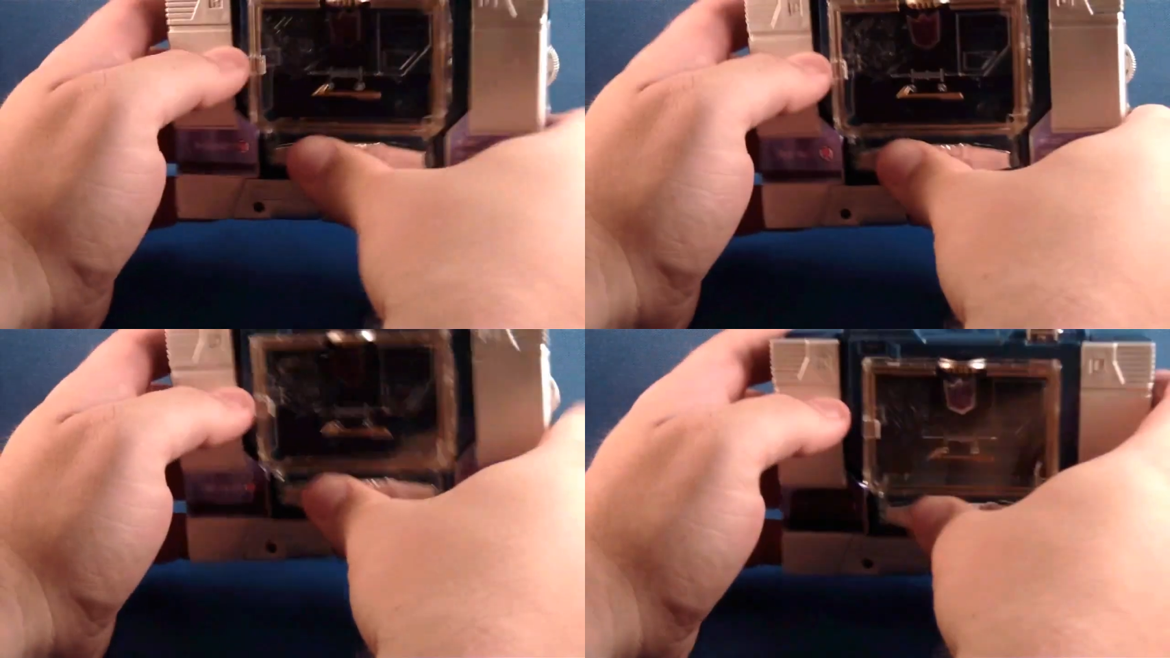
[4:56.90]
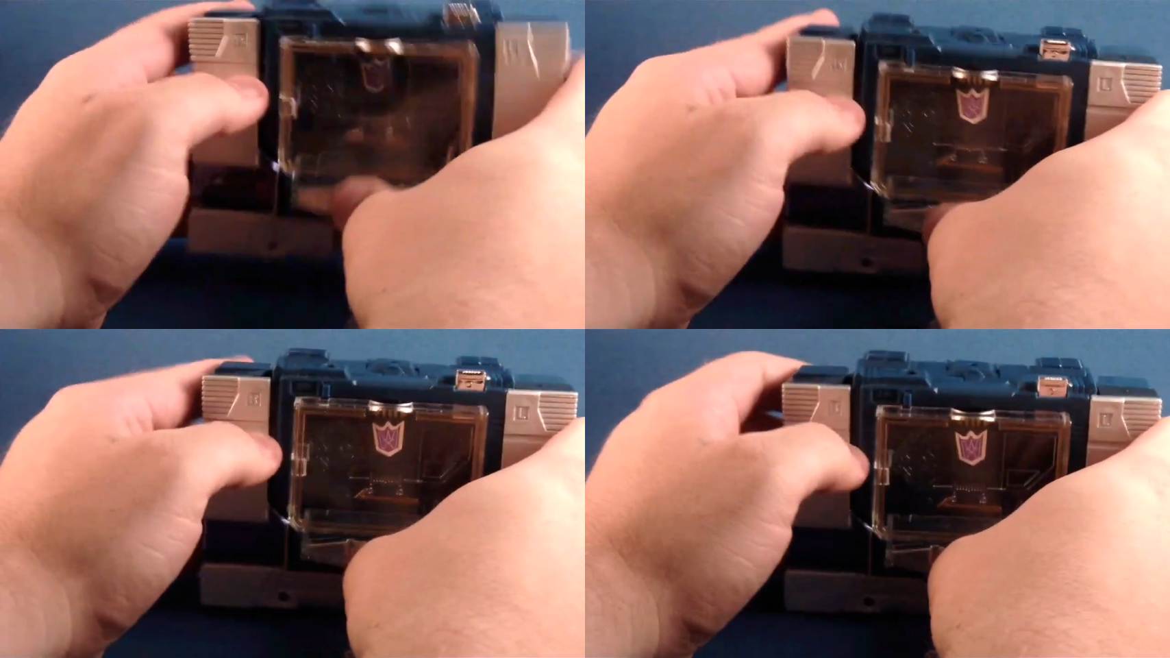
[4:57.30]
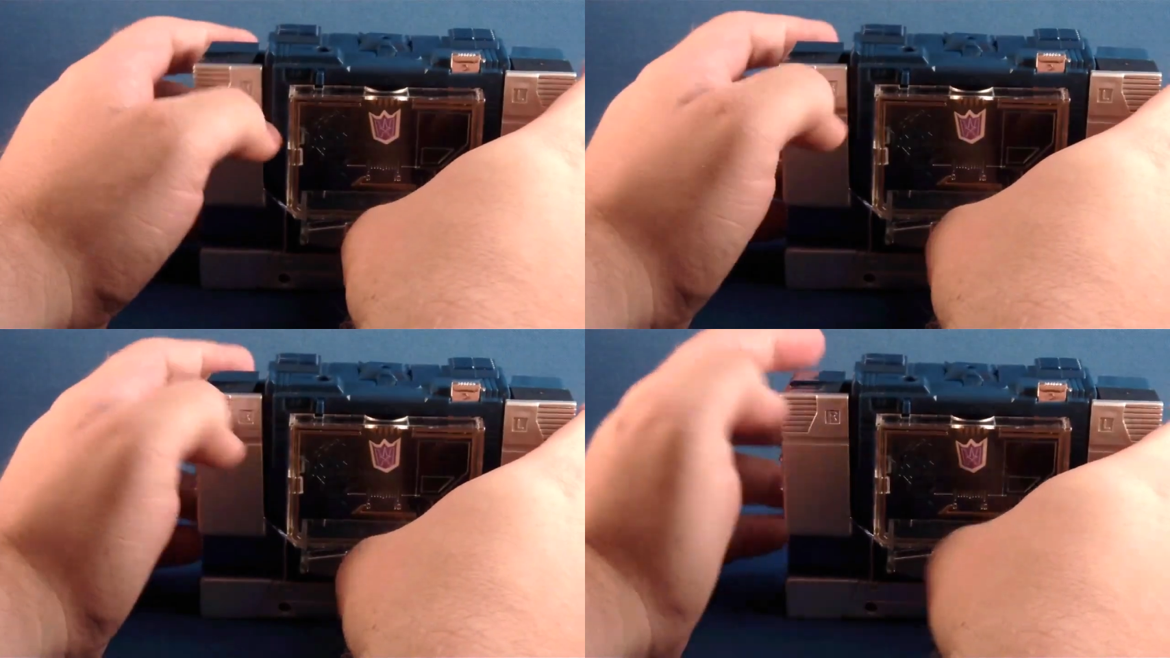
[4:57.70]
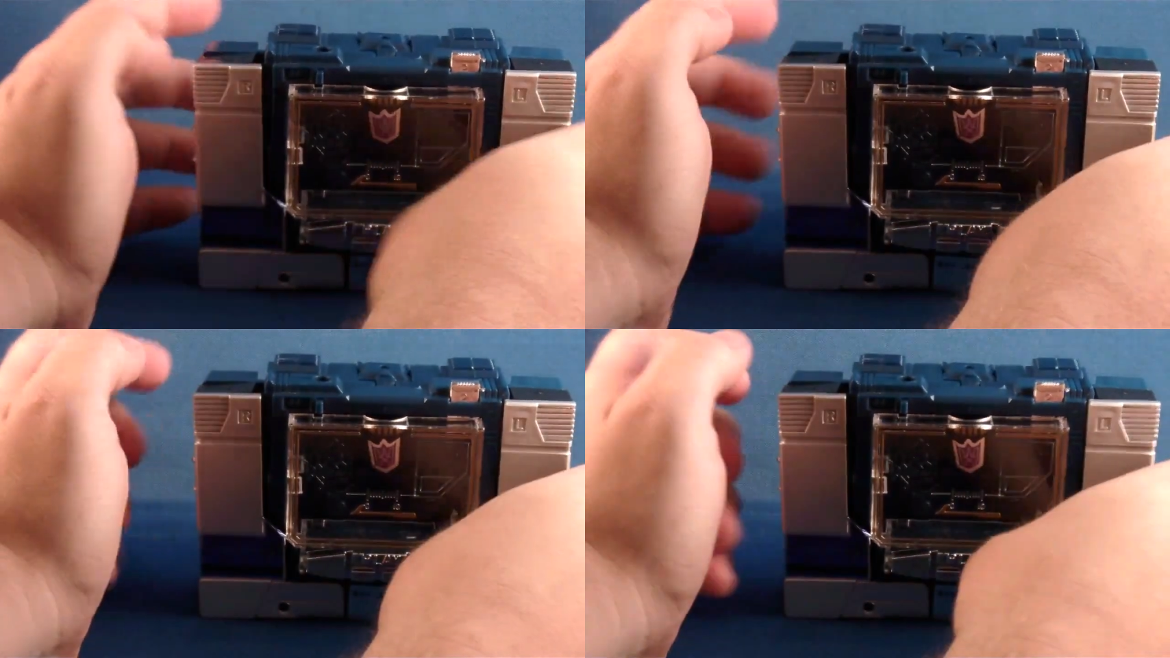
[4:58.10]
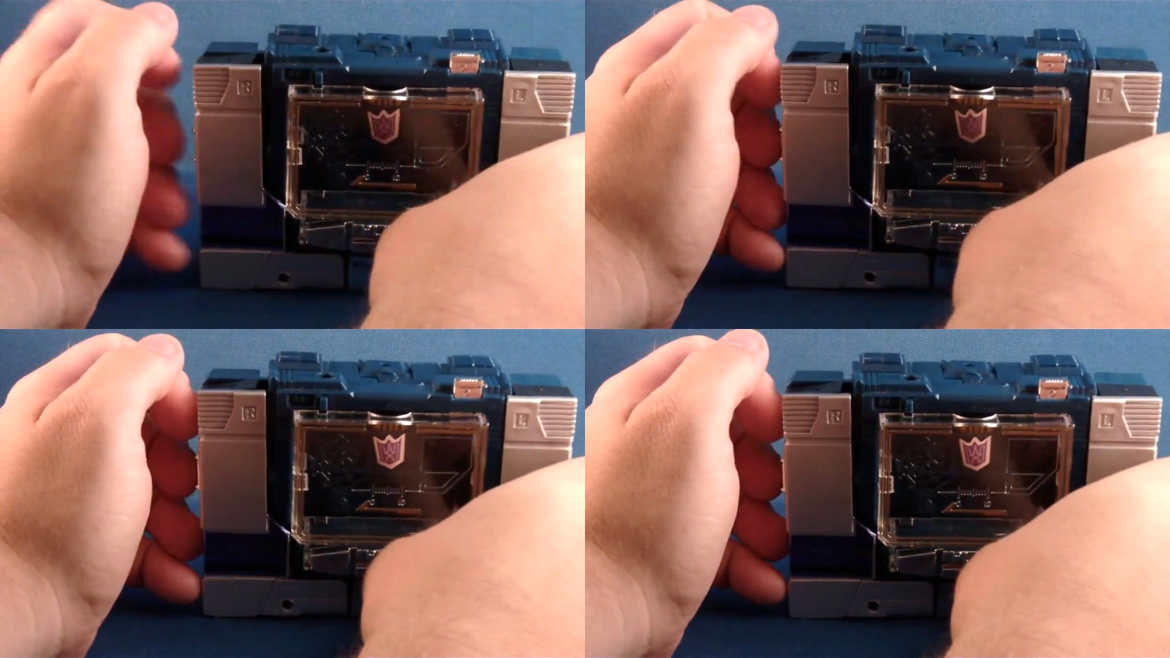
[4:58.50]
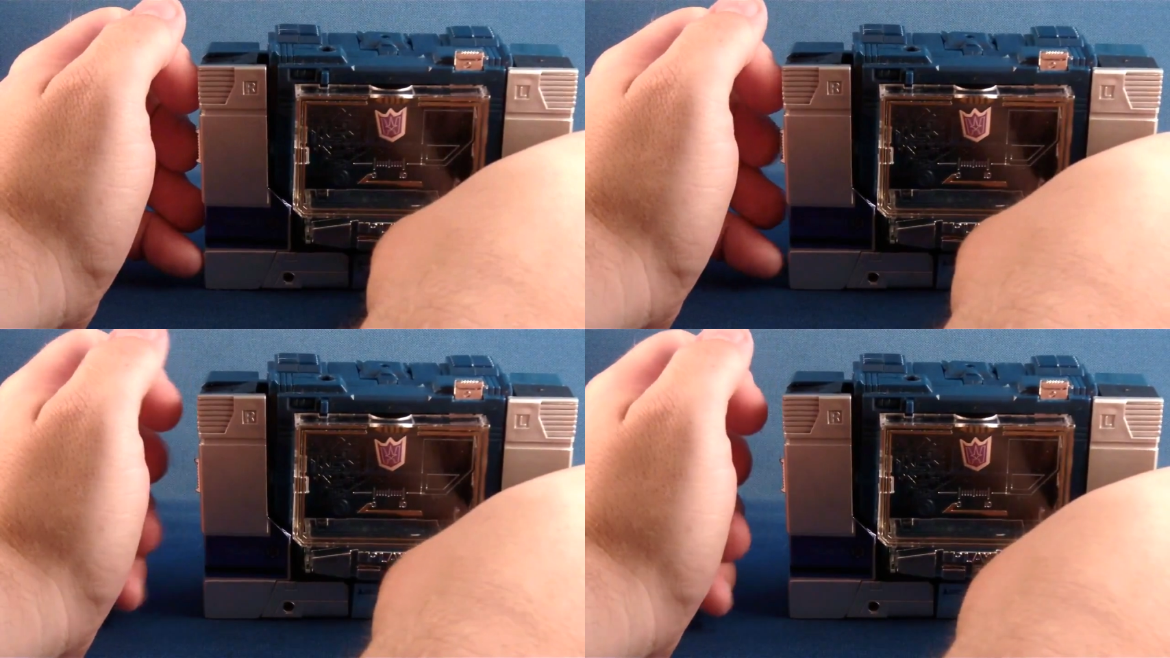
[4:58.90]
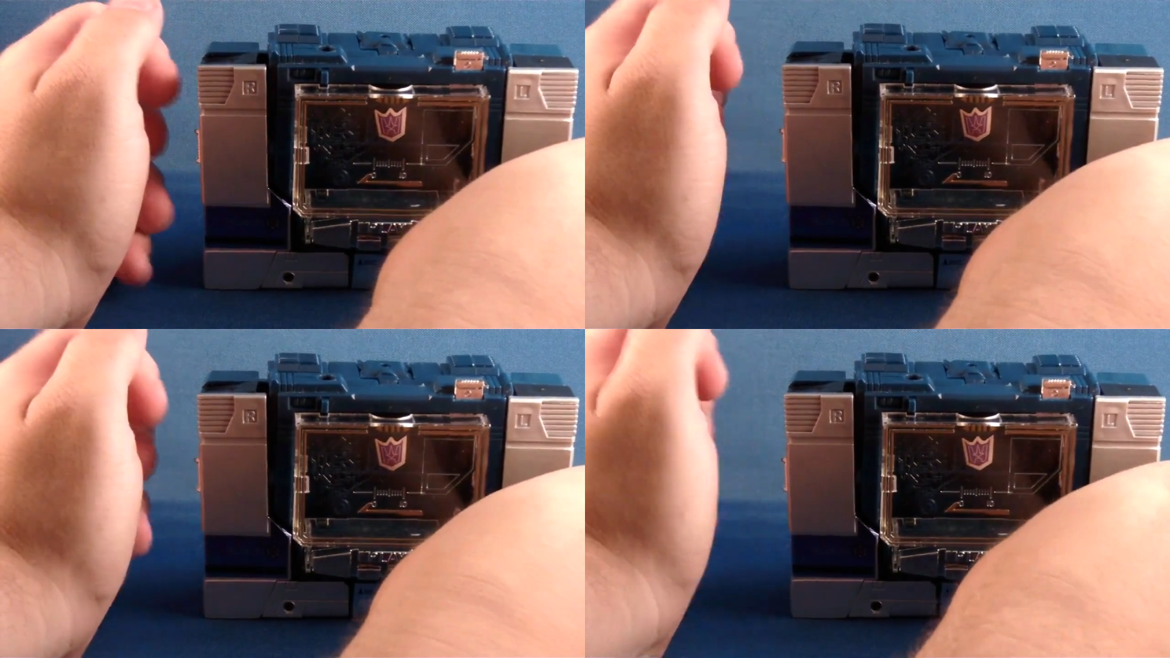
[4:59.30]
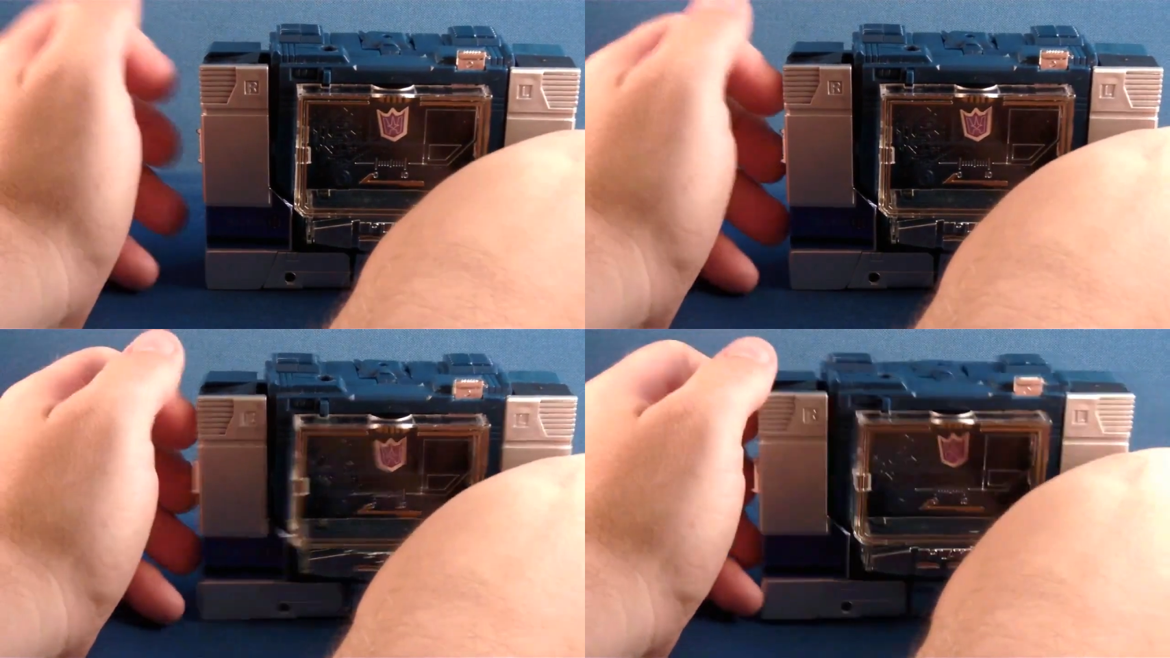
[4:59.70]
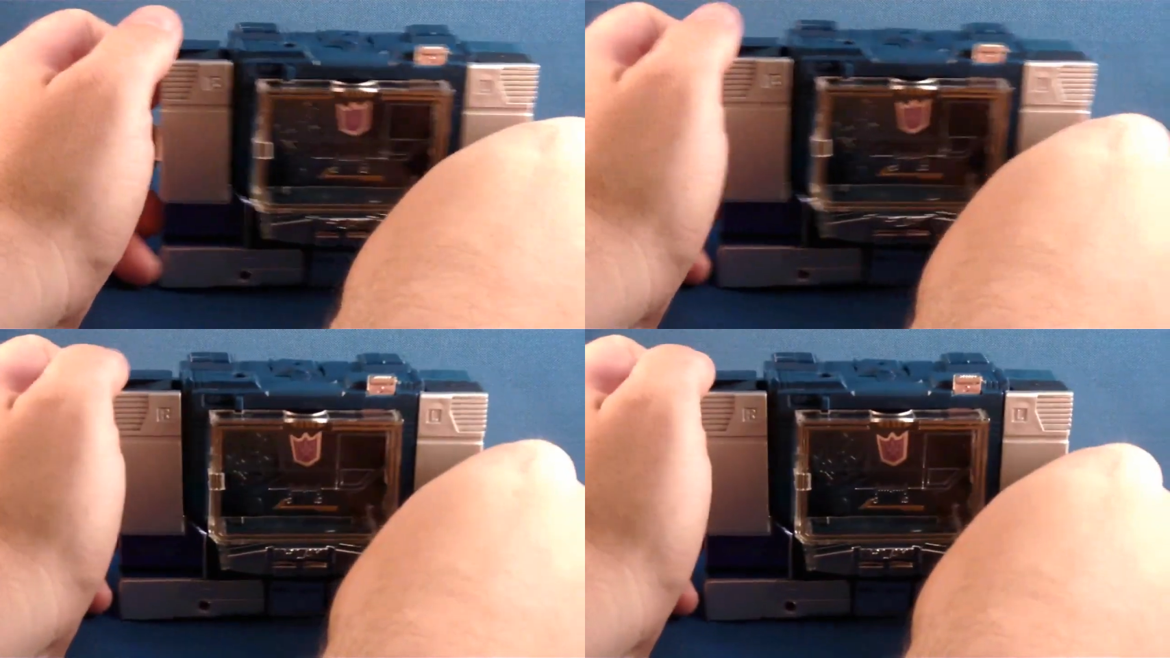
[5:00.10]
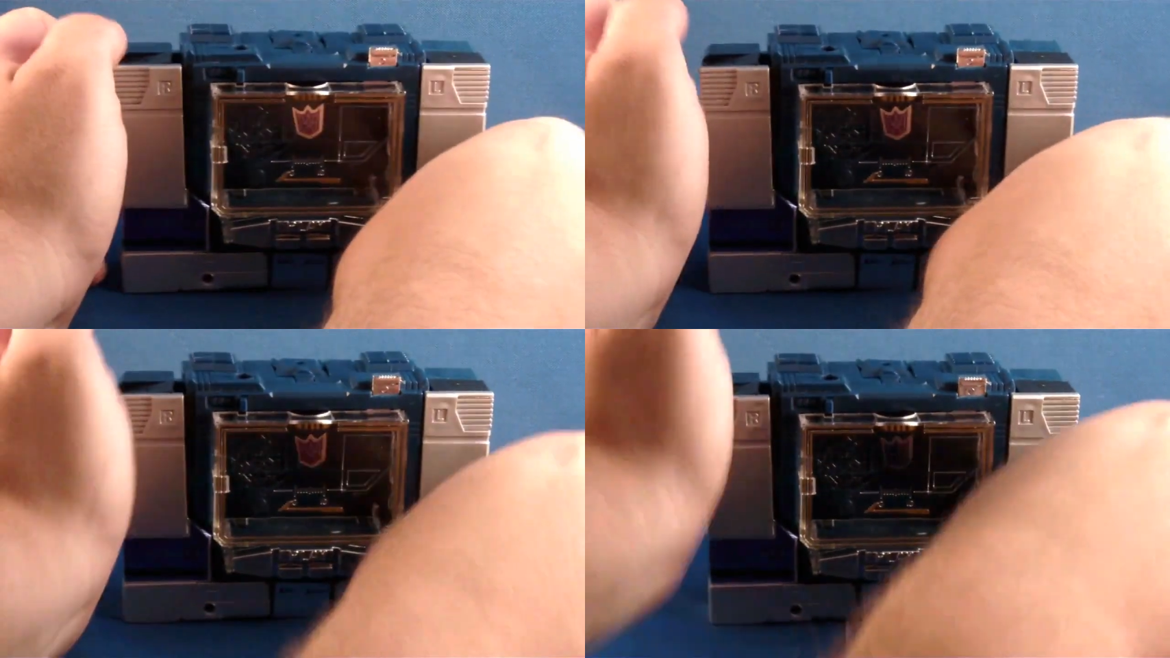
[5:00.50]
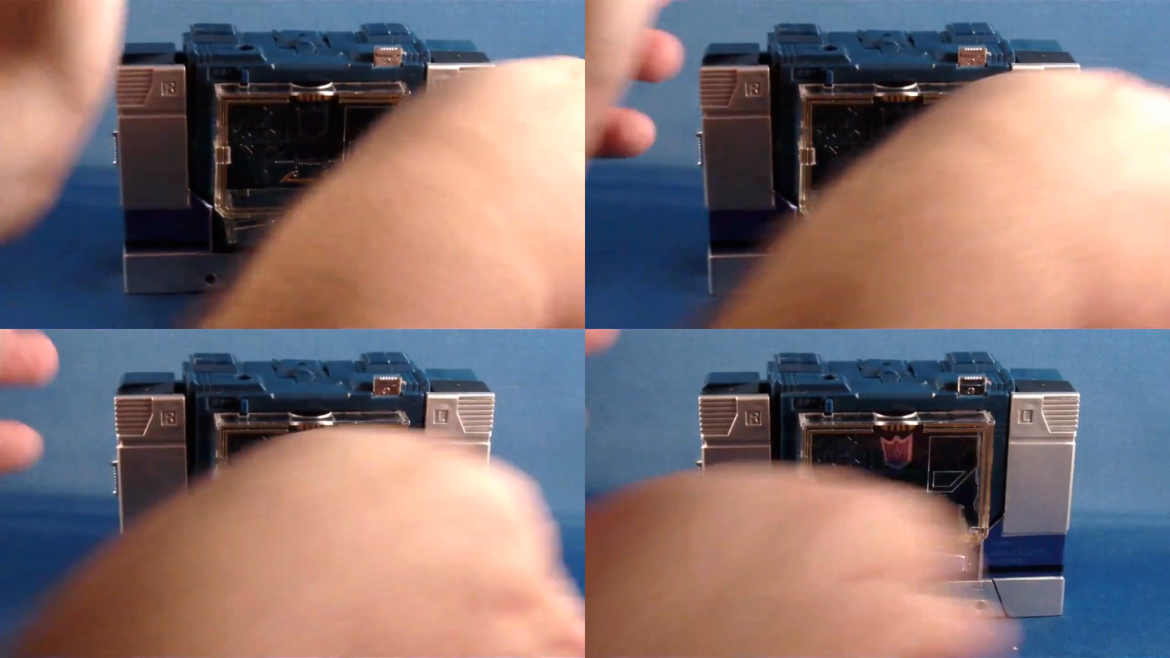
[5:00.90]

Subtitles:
[unreadable: no face in view]